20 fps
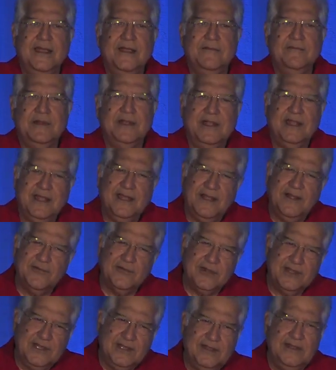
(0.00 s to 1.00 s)
but then it
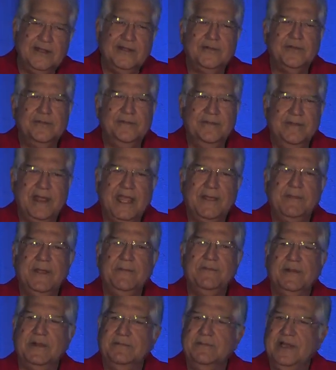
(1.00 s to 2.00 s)
was easy to make
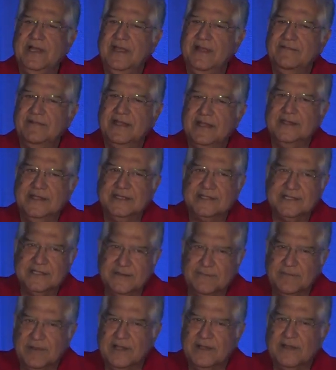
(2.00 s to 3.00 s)
people believe that this is
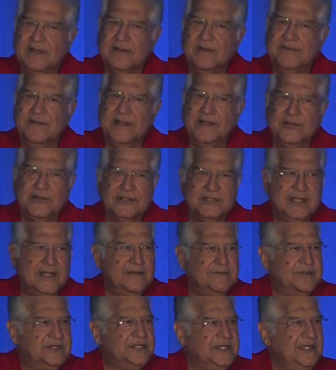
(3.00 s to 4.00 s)
a brother of
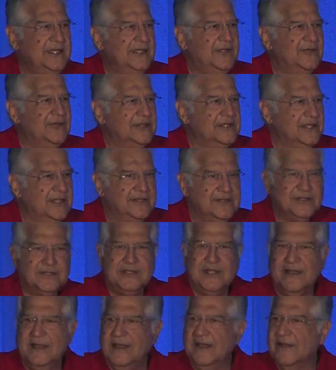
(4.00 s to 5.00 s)
Hindustan Machine Tools,
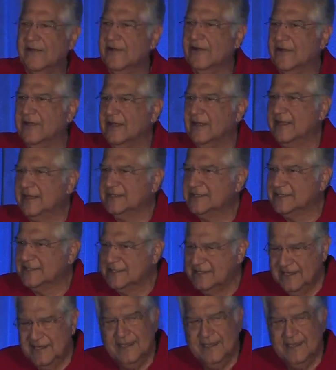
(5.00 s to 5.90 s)
Hindustan Aeronautics.